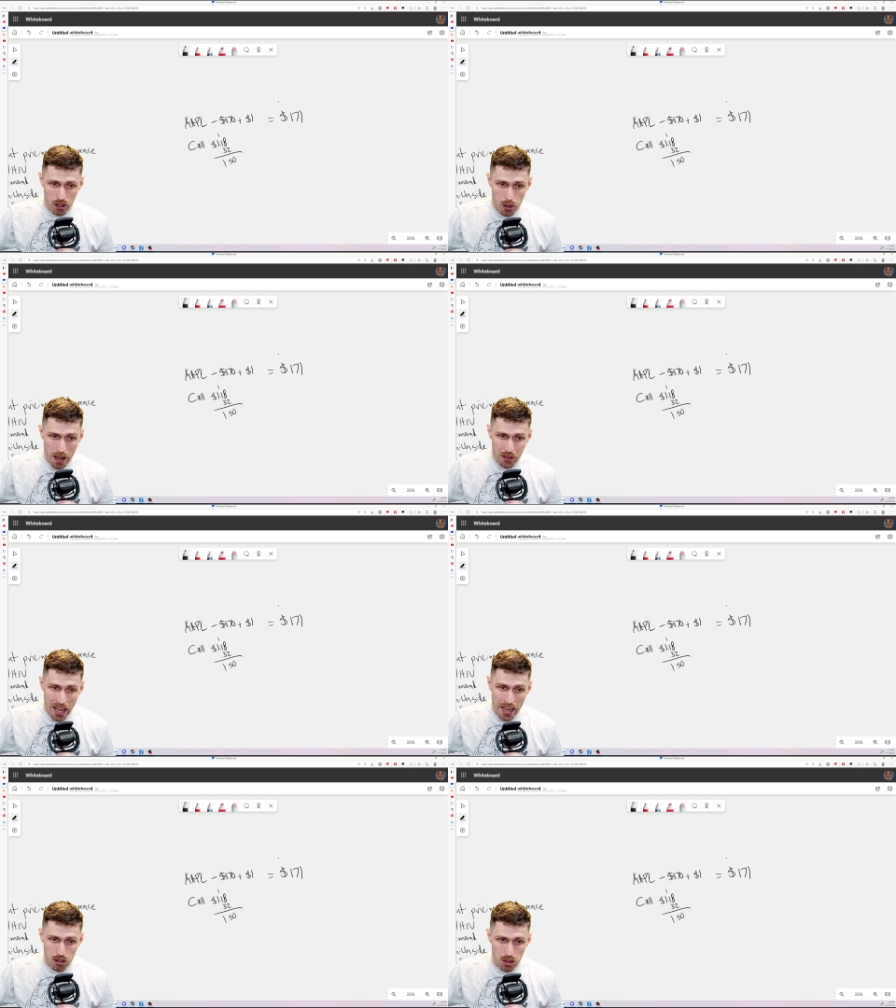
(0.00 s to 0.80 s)
you have to
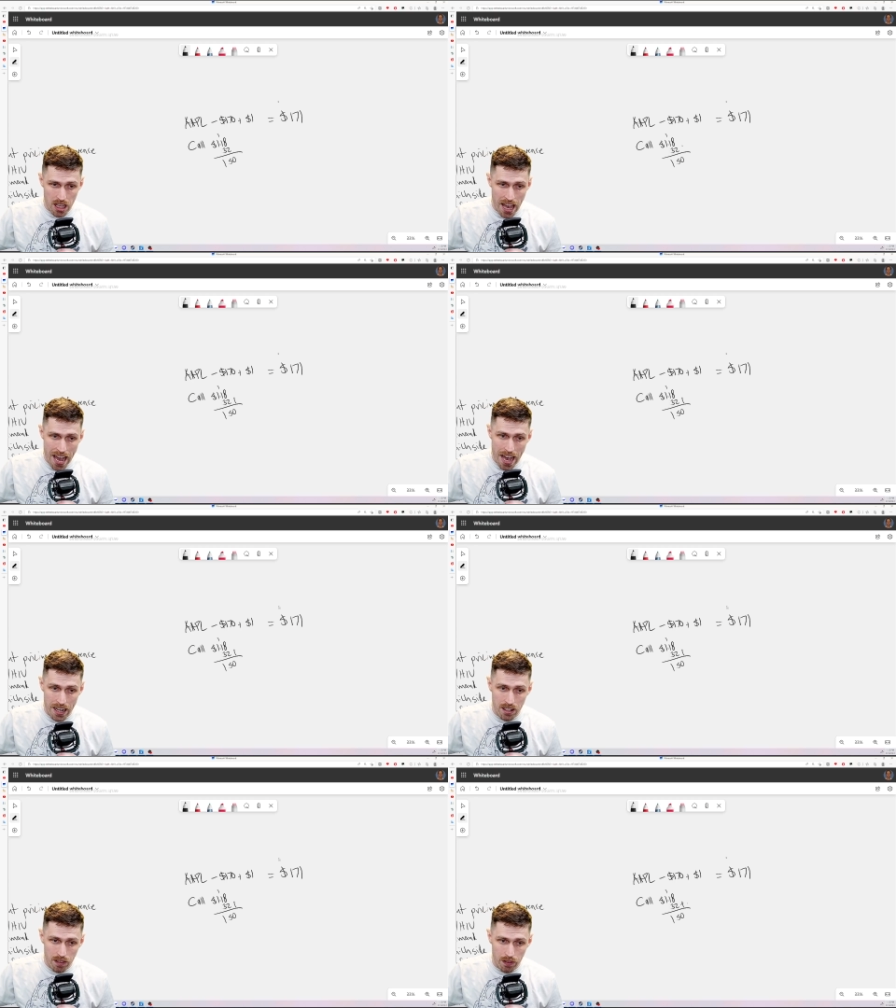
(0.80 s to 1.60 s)
actually
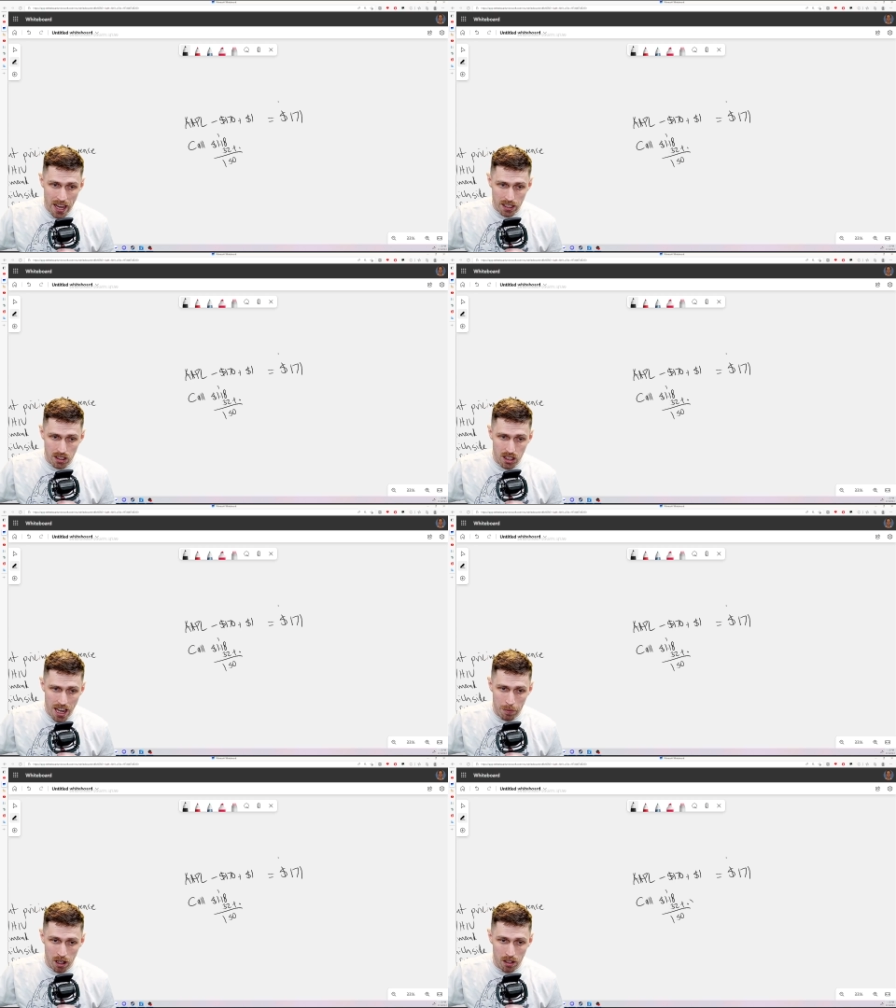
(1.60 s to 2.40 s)
add that
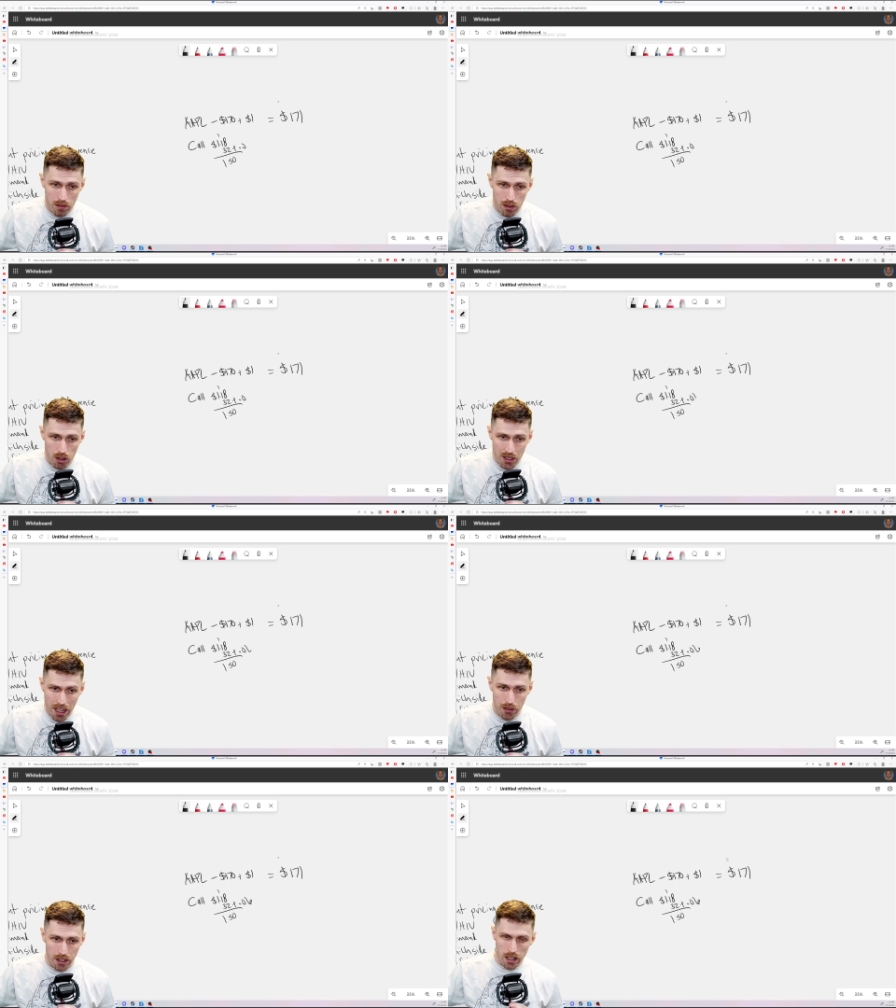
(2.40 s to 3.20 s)
gamma to the delta.